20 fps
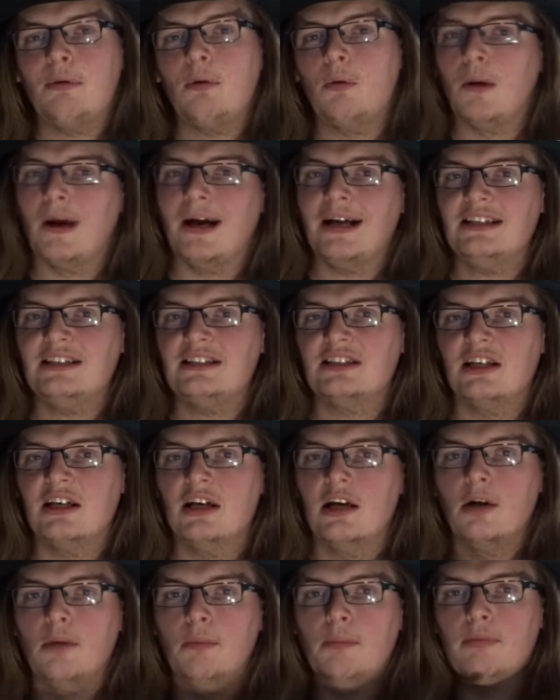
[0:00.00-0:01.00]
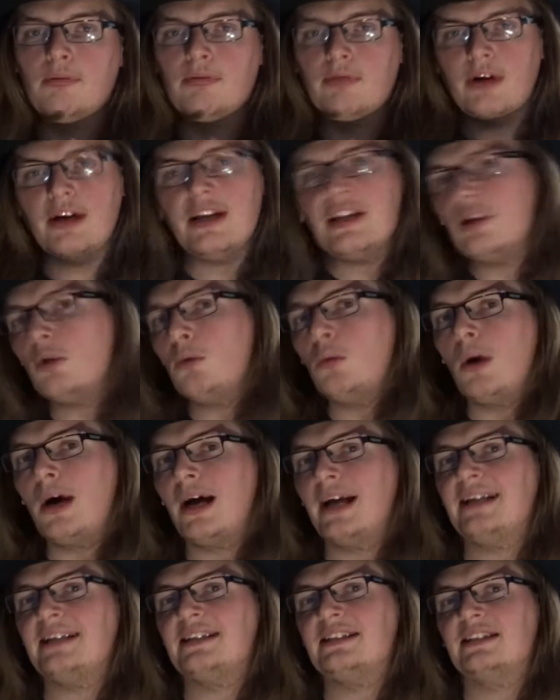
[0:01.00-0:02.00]
a White, bring the
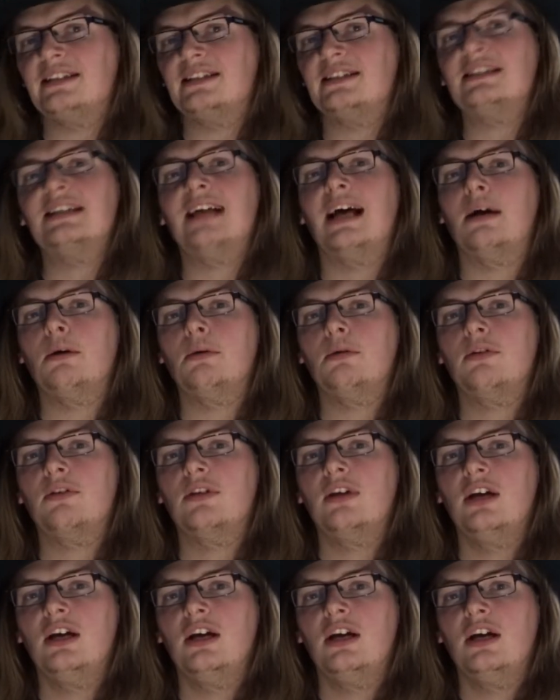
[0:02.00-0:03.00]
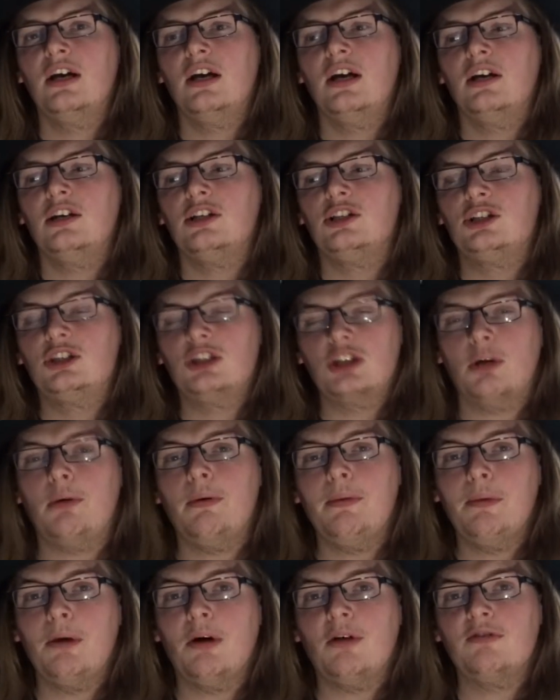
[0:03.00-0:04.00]
White south,
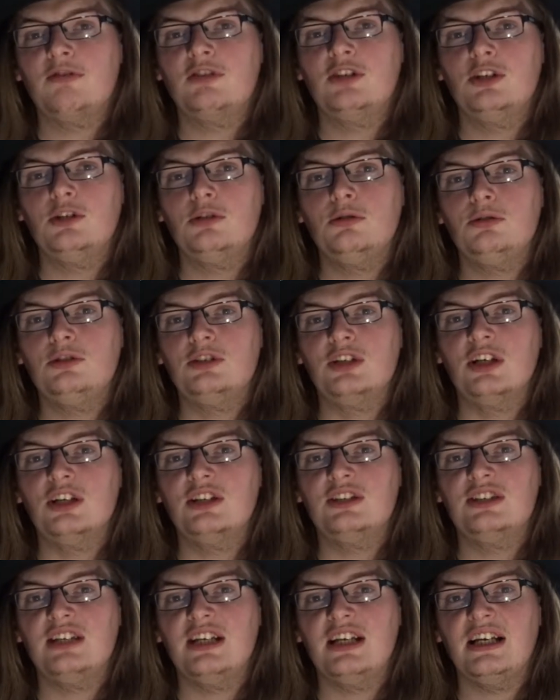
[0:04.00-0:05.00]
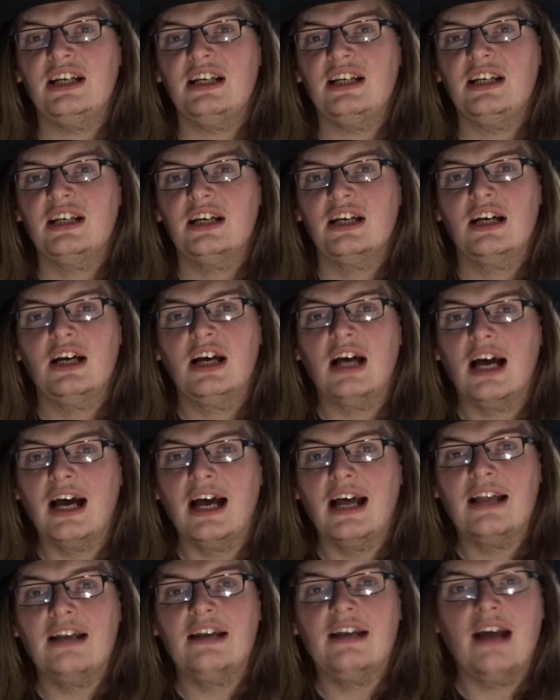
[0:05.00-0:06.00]
show him off to Cersei
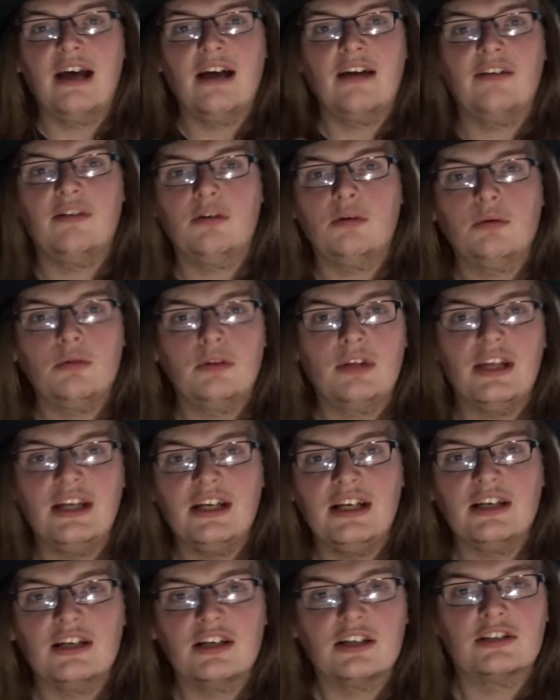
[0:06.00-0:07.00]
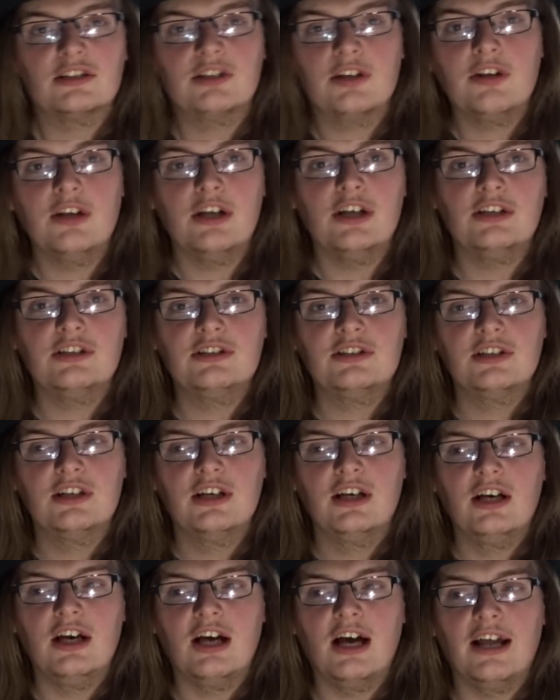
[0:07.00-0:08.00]
and all the Southerners,
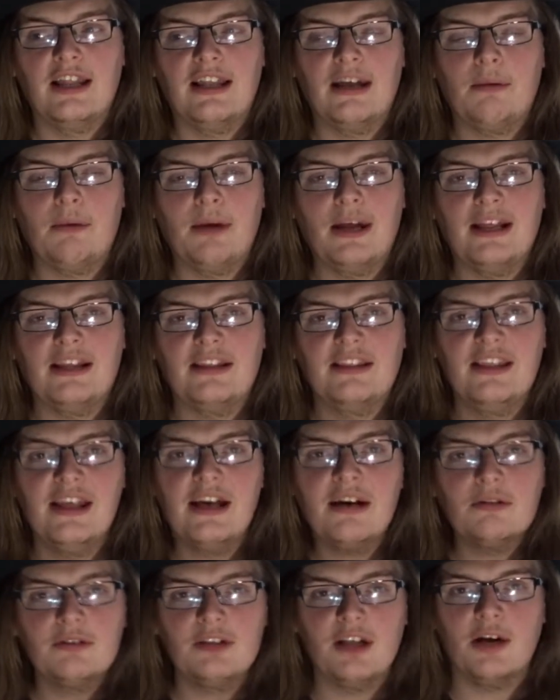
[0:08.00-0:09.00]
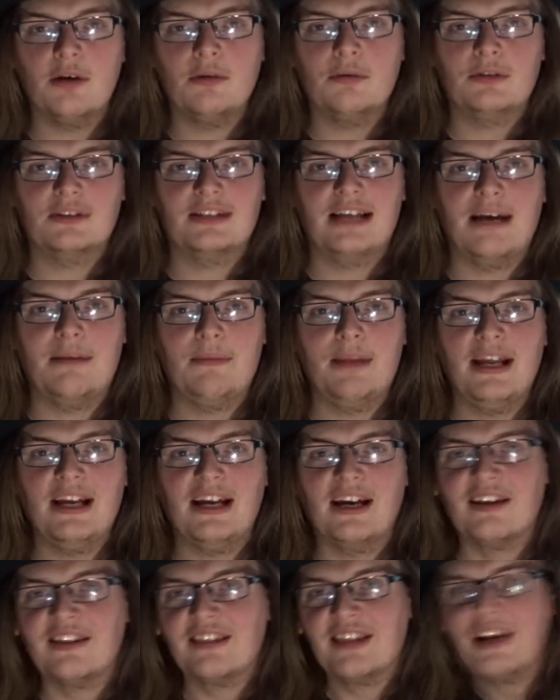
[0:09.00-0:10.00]
and that way they'll know what's happening
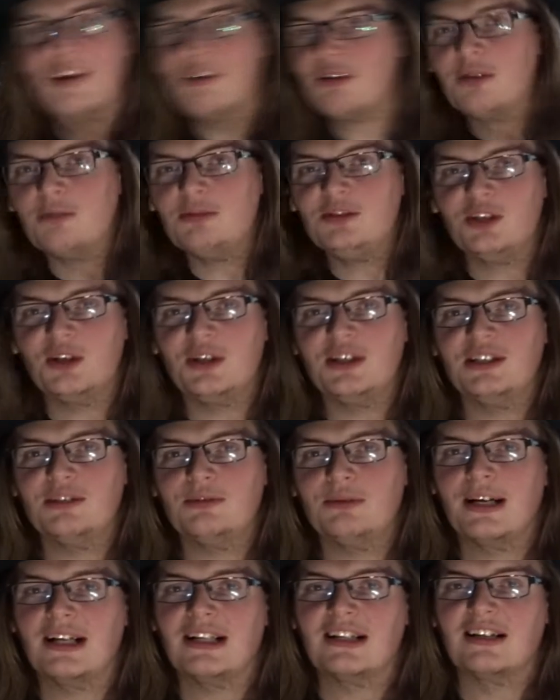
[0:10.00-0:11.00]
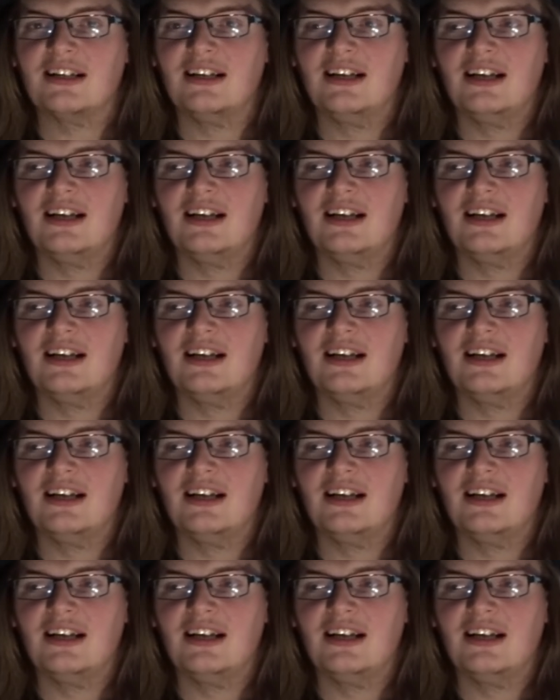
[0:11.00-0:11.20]
and they'll come join as well.